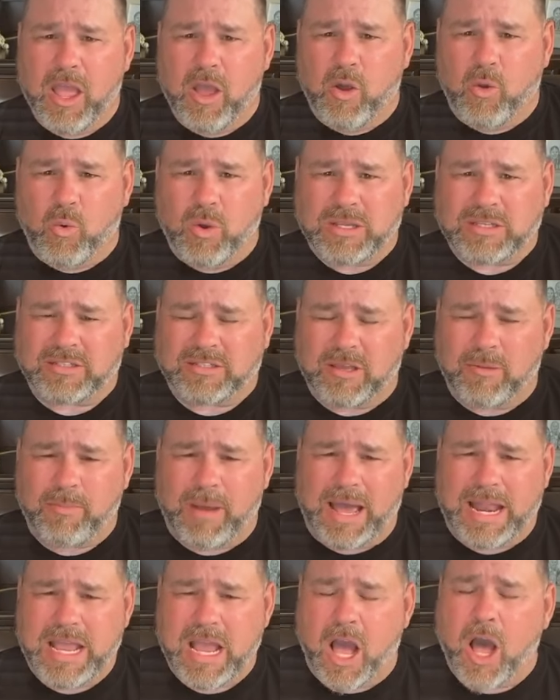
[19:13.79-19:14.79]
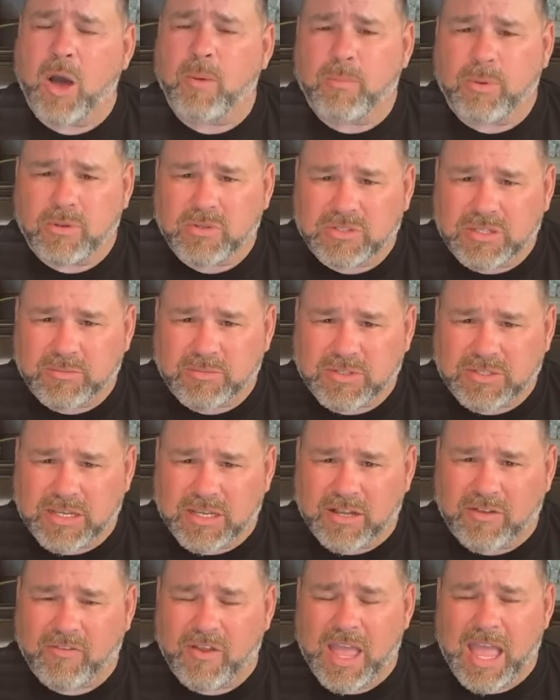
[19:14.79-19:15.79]
when somebody humbles
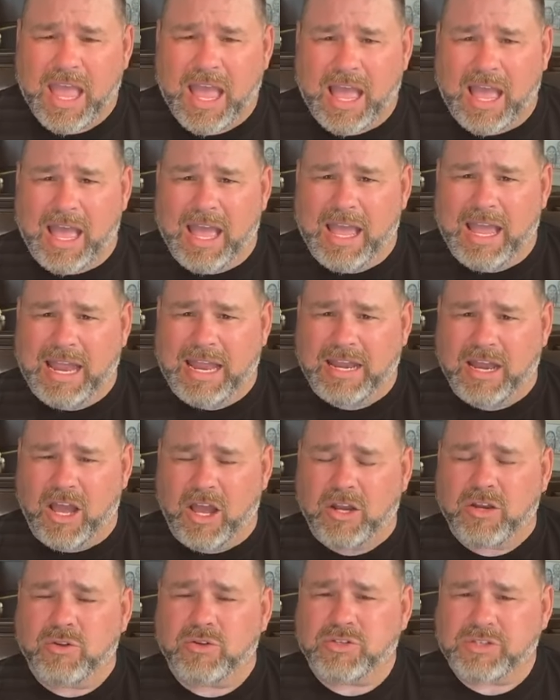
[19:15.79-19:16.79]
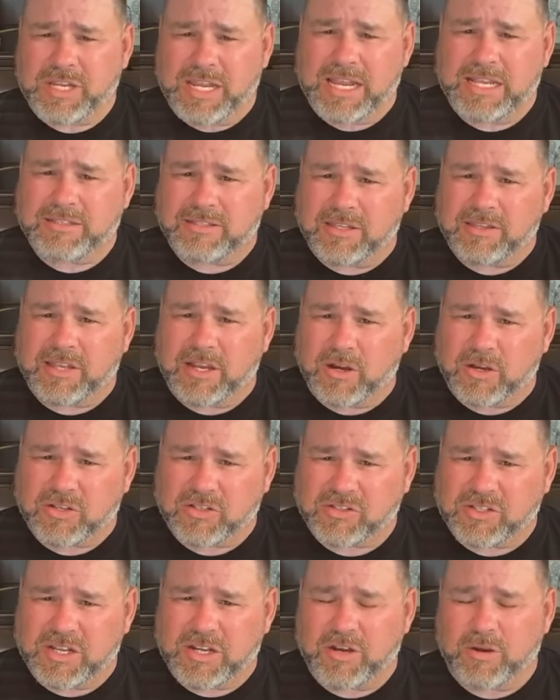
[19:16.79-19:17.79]
themselves uh, and understands that they're a
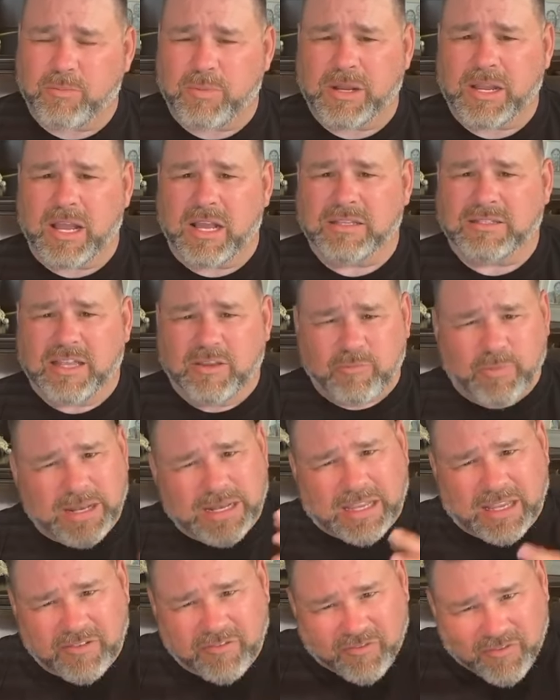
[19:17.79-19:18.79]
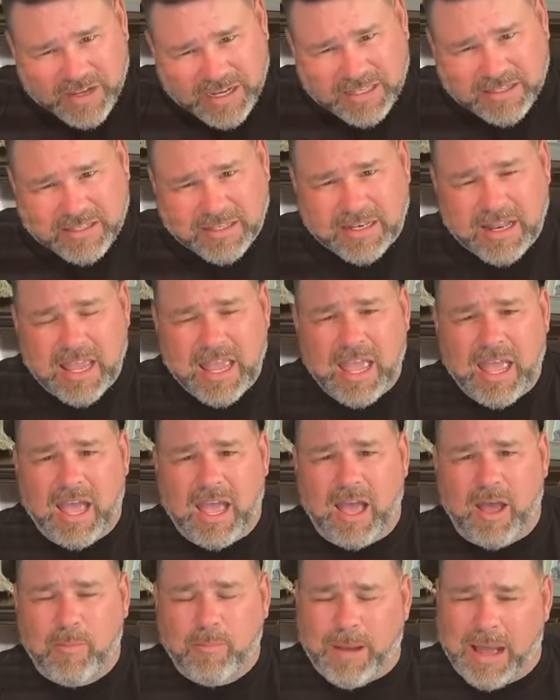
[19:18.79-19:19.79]
sinner because they've been convicted
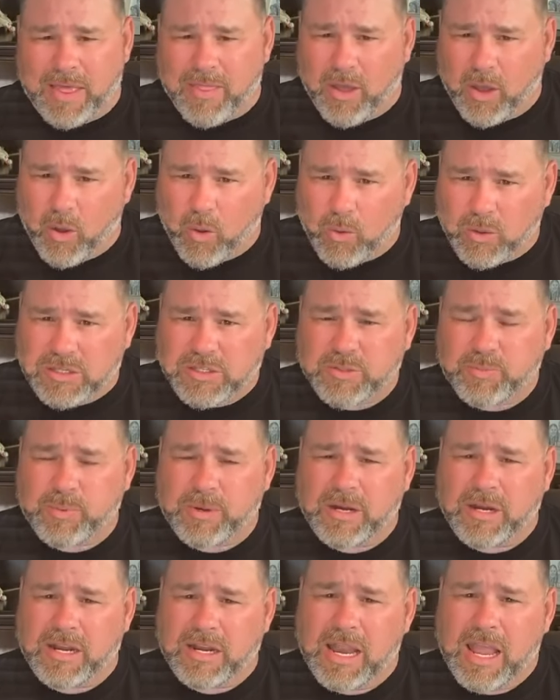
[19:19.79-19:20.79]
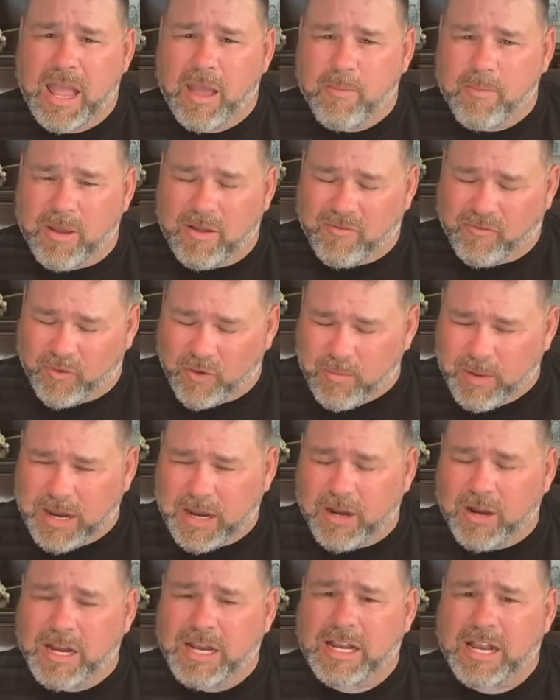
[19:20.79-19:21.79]
uh, by the Holy Spirit from
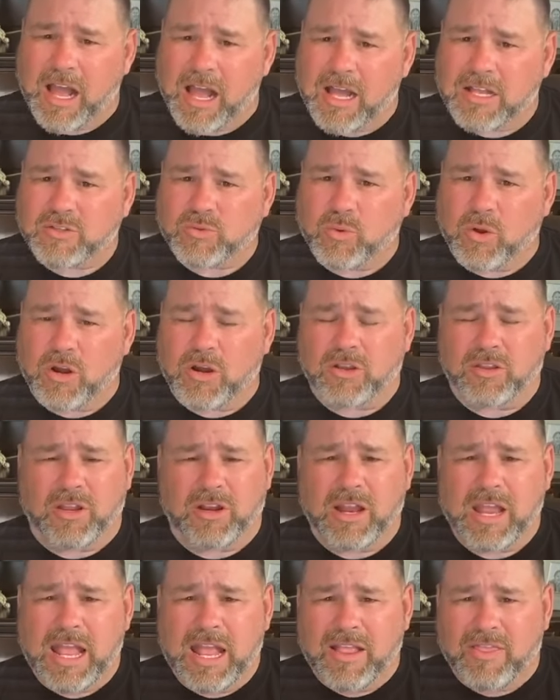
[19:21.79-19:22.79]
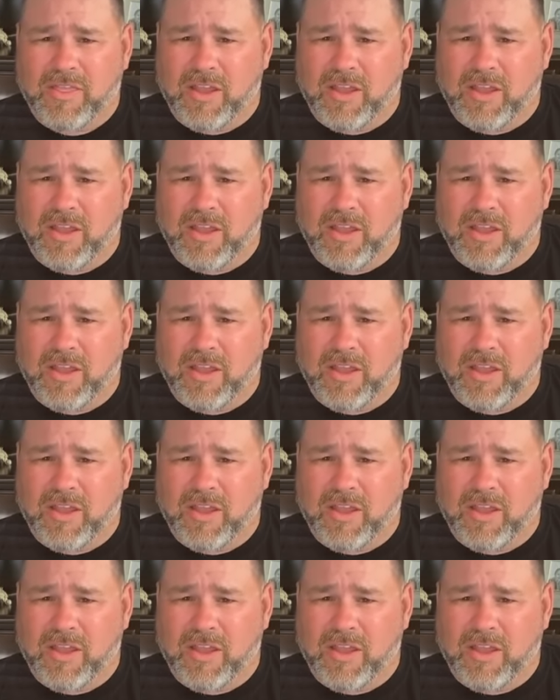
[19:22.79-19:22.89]
hearing God's word, they're,